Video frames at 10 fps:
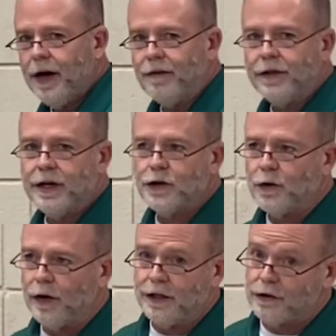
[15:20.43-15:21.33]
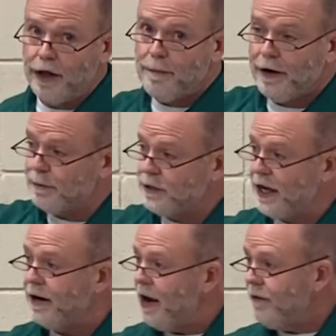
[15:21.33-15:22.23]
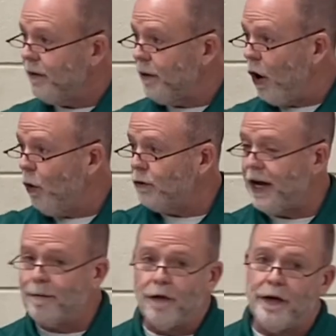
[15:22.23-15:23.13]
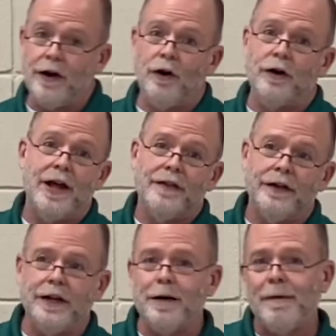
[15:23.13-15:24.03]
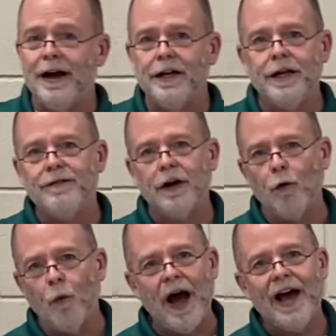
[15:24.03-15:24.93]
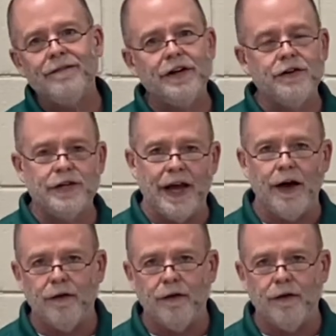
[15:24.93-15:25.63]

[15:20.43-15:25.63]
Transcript: of the Israelites. So they've been upset from the whole time that they heard that Nehemiah had even arrived in town.